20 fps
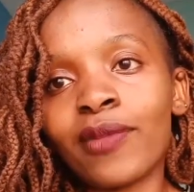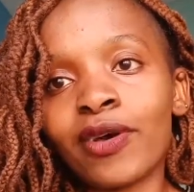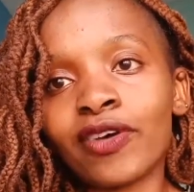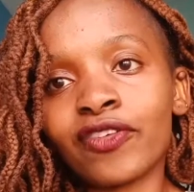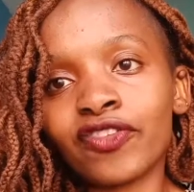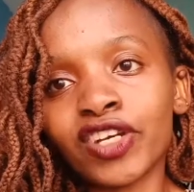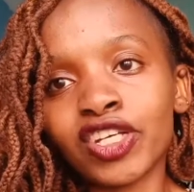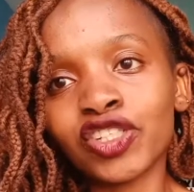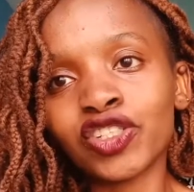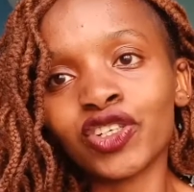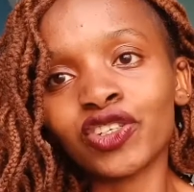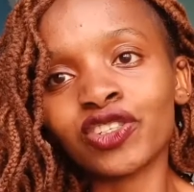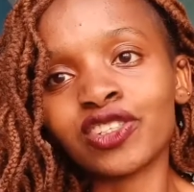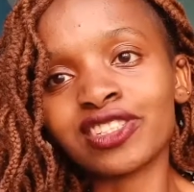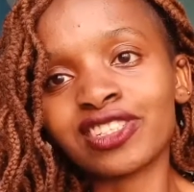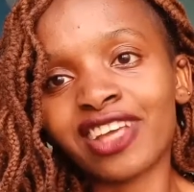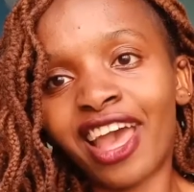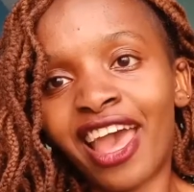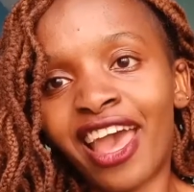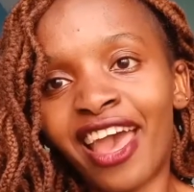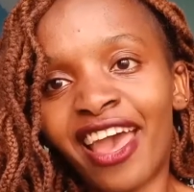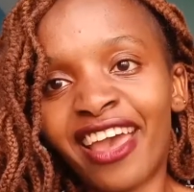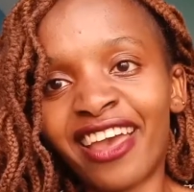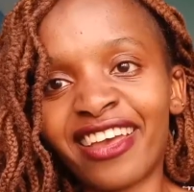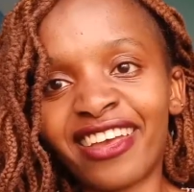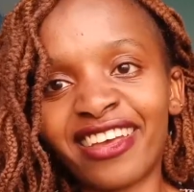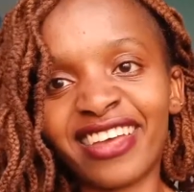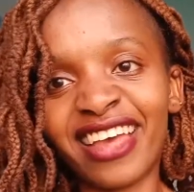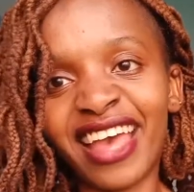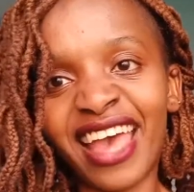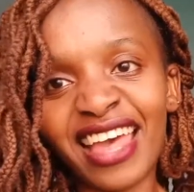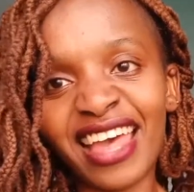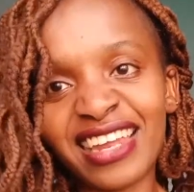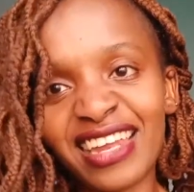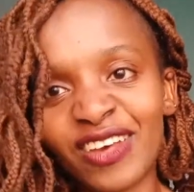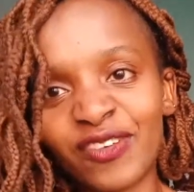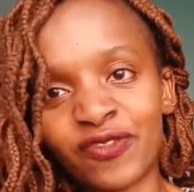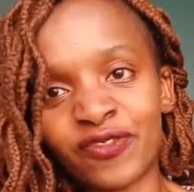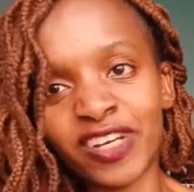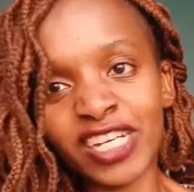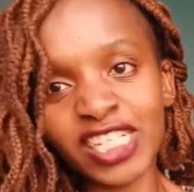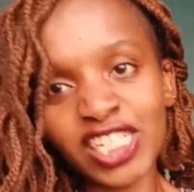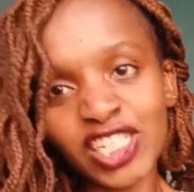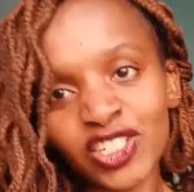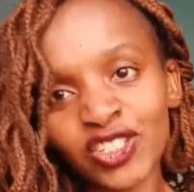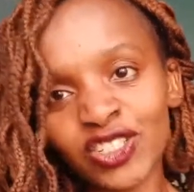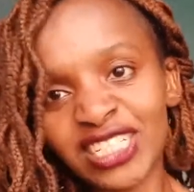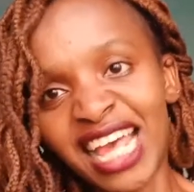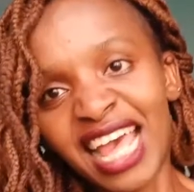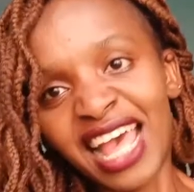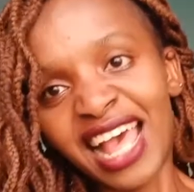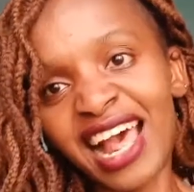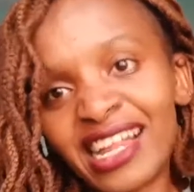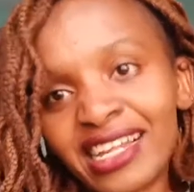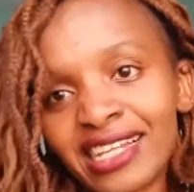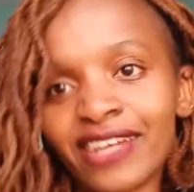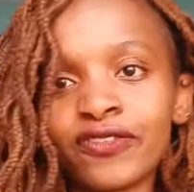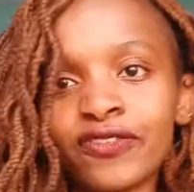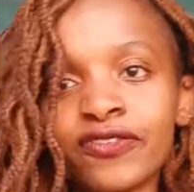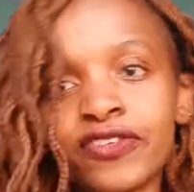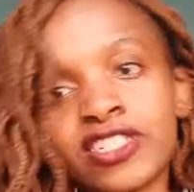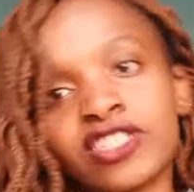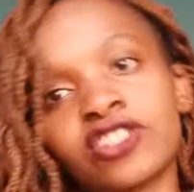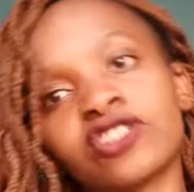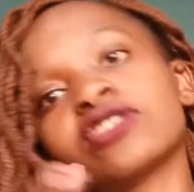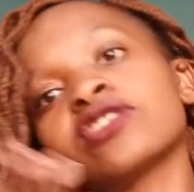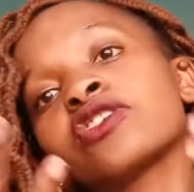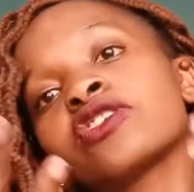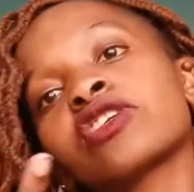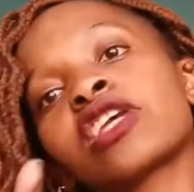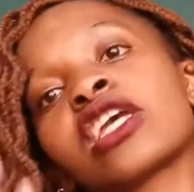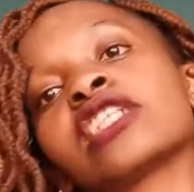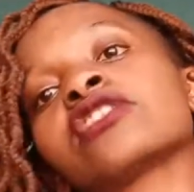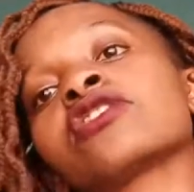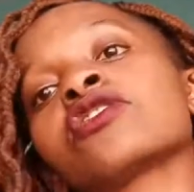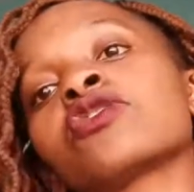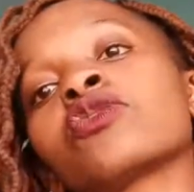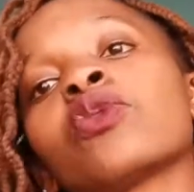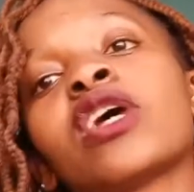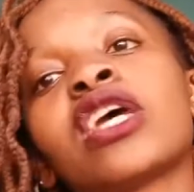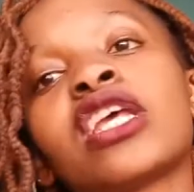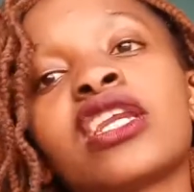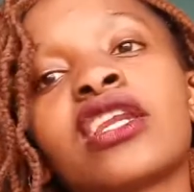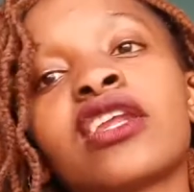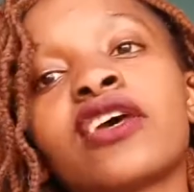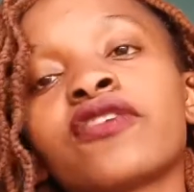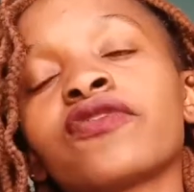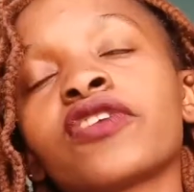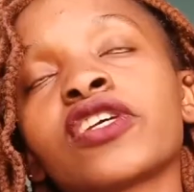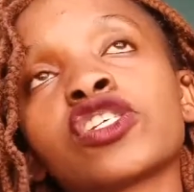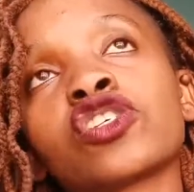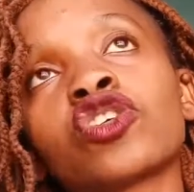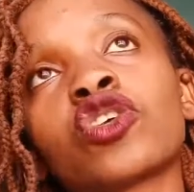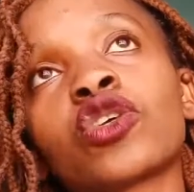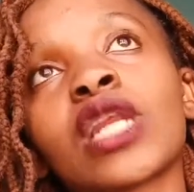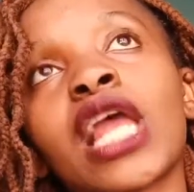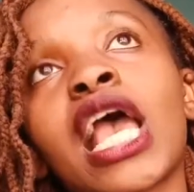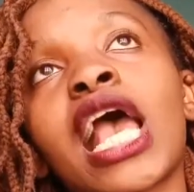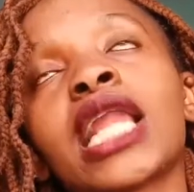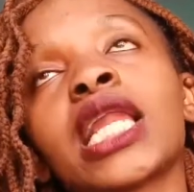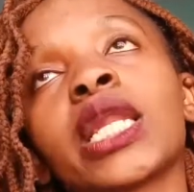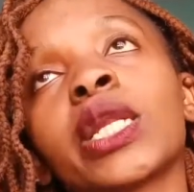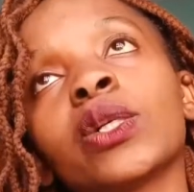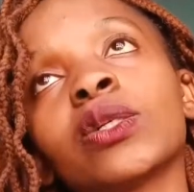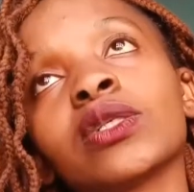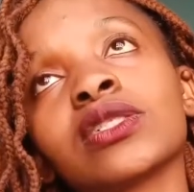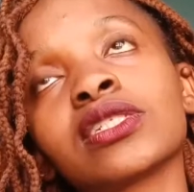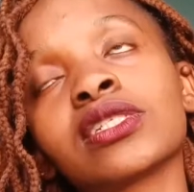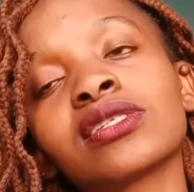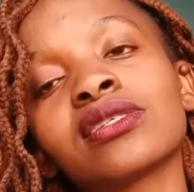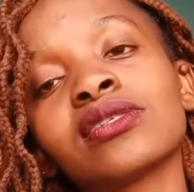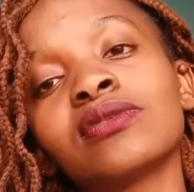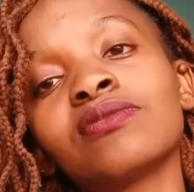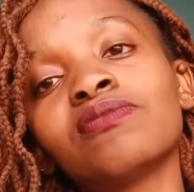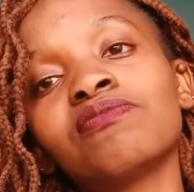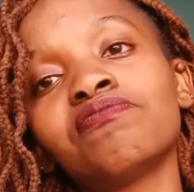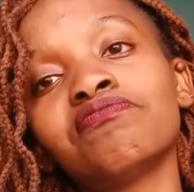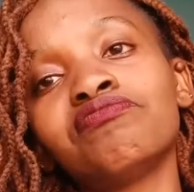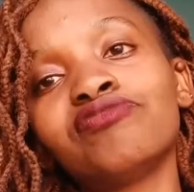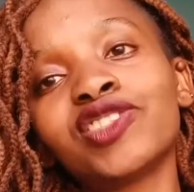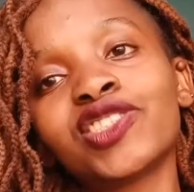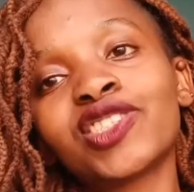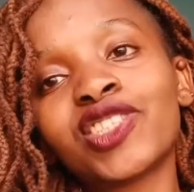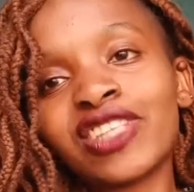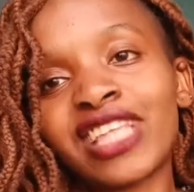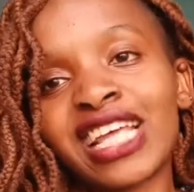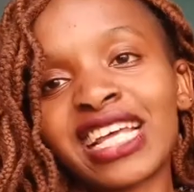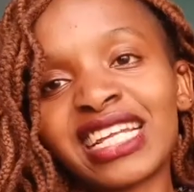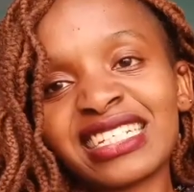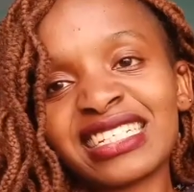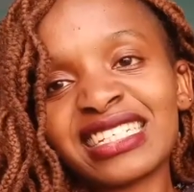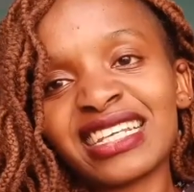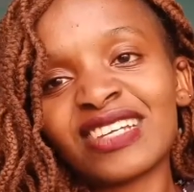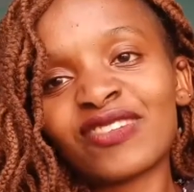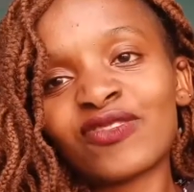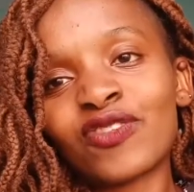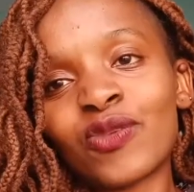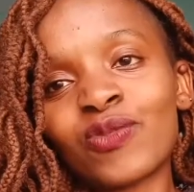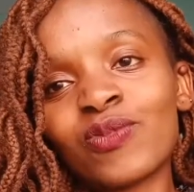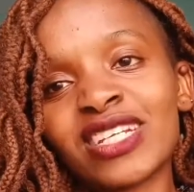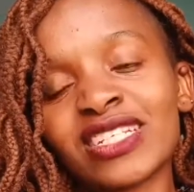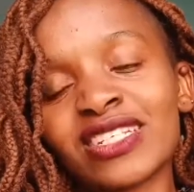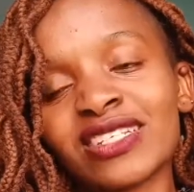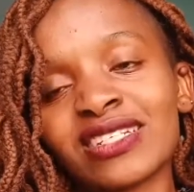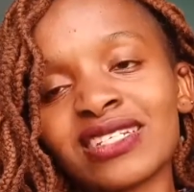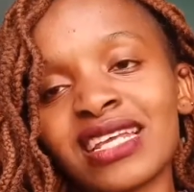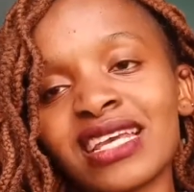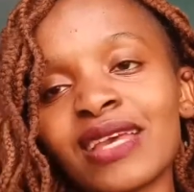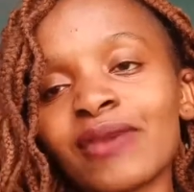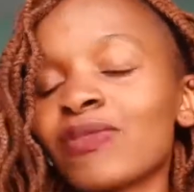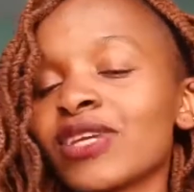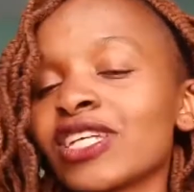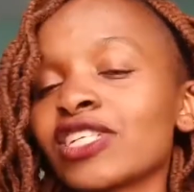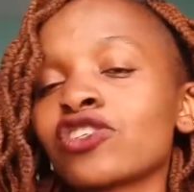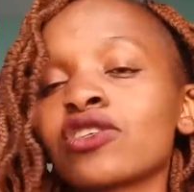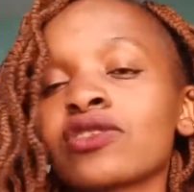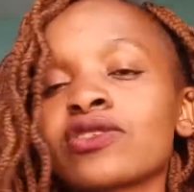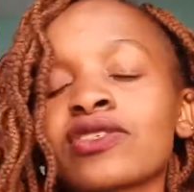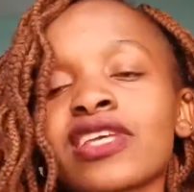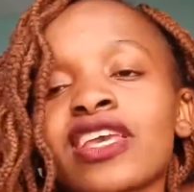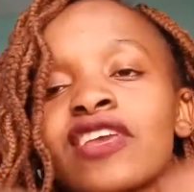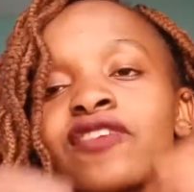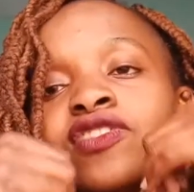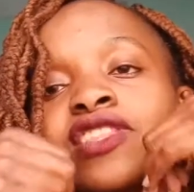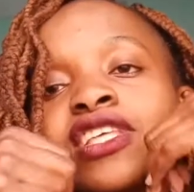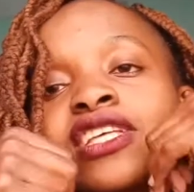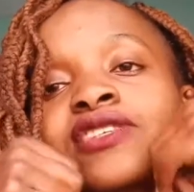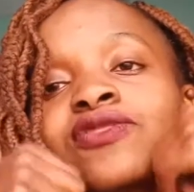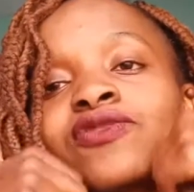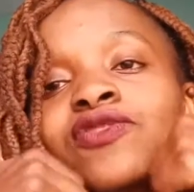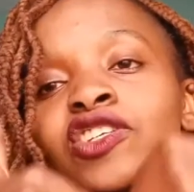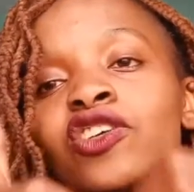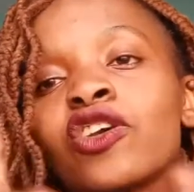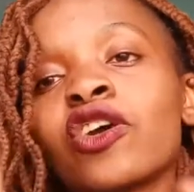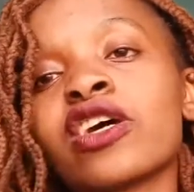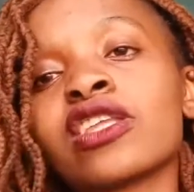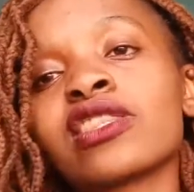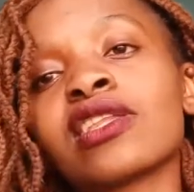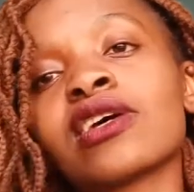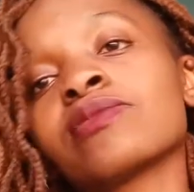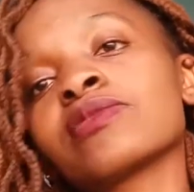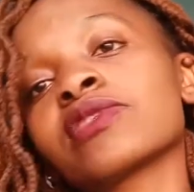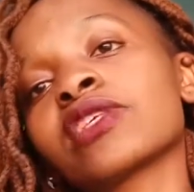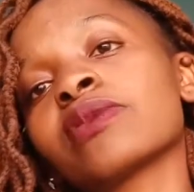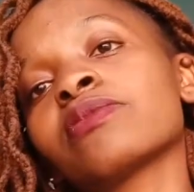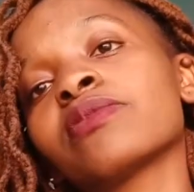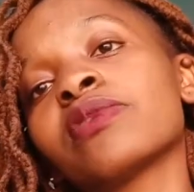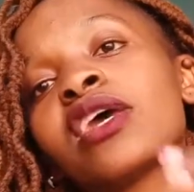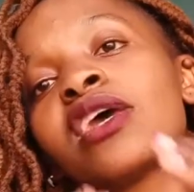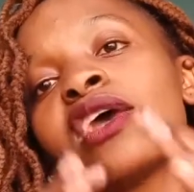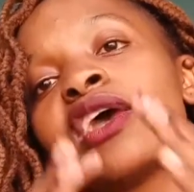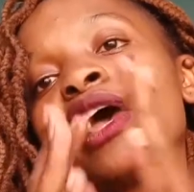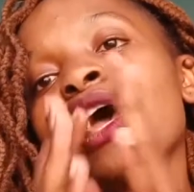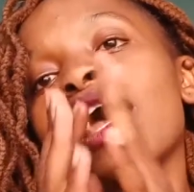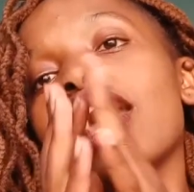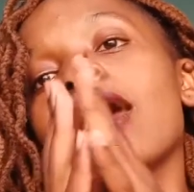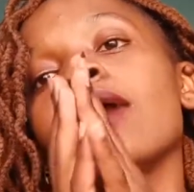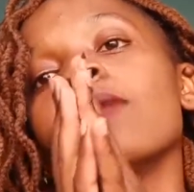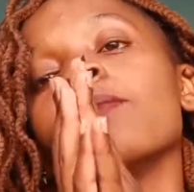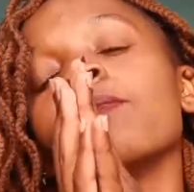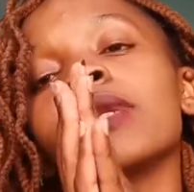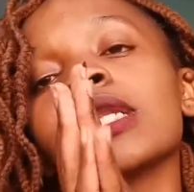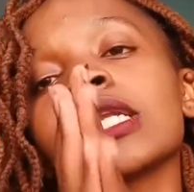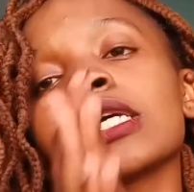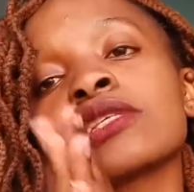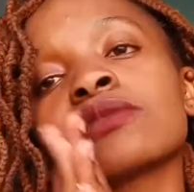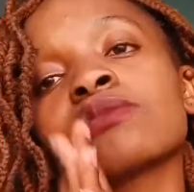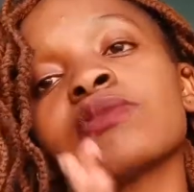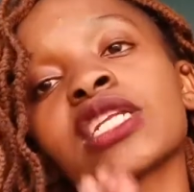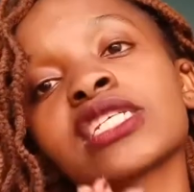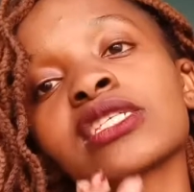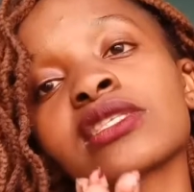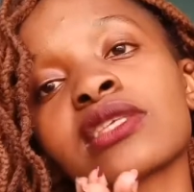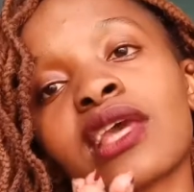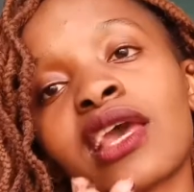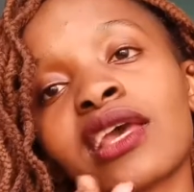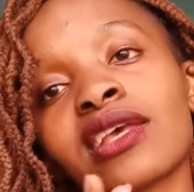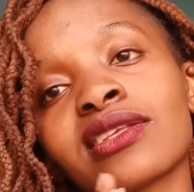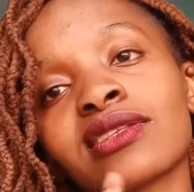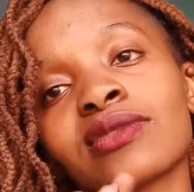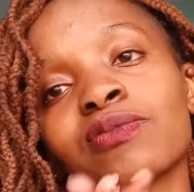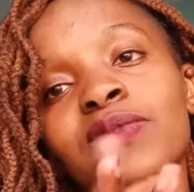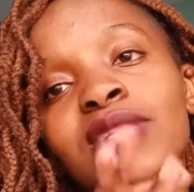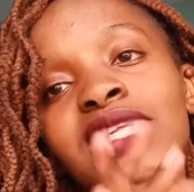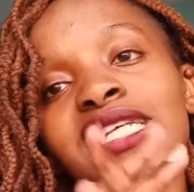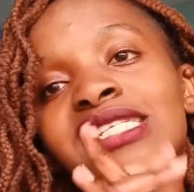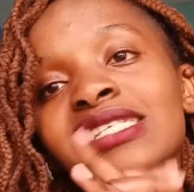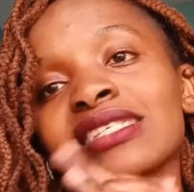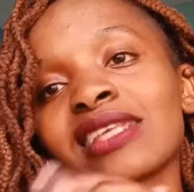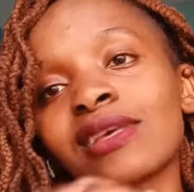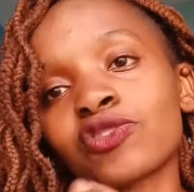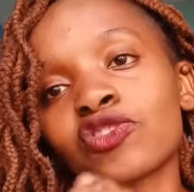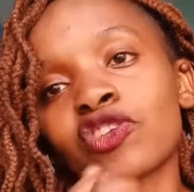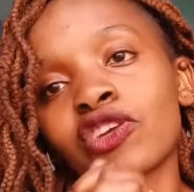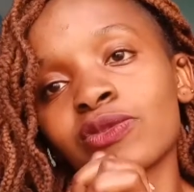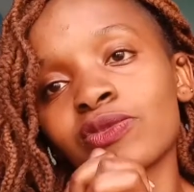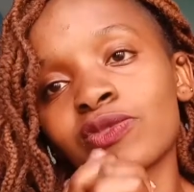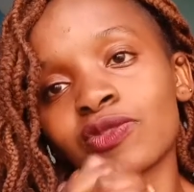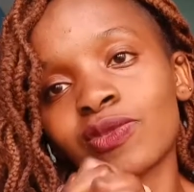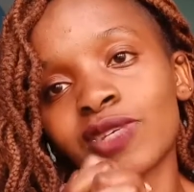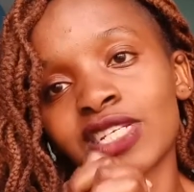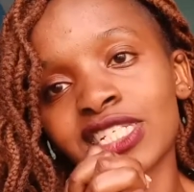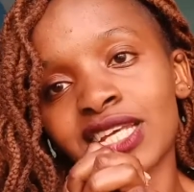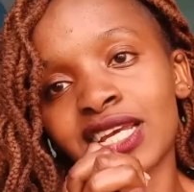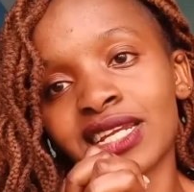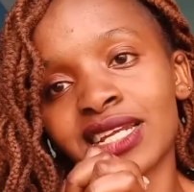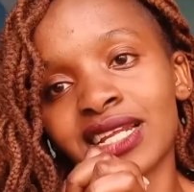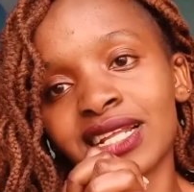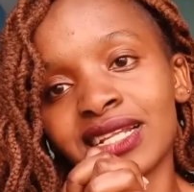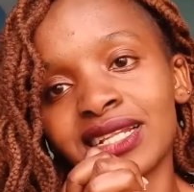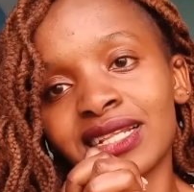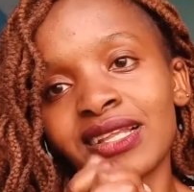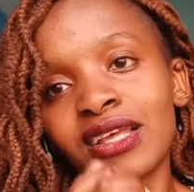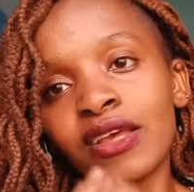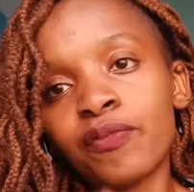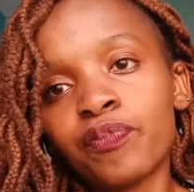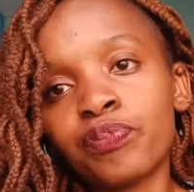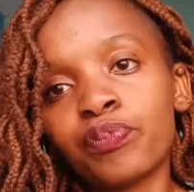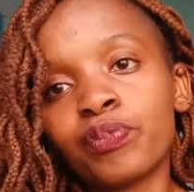I'm a fashion guy. I love fashion. You guys know I love fashion a lot. So that is it from me today. Be sure to give this video a thumbs up. And please, guys, please subscribe to my channel.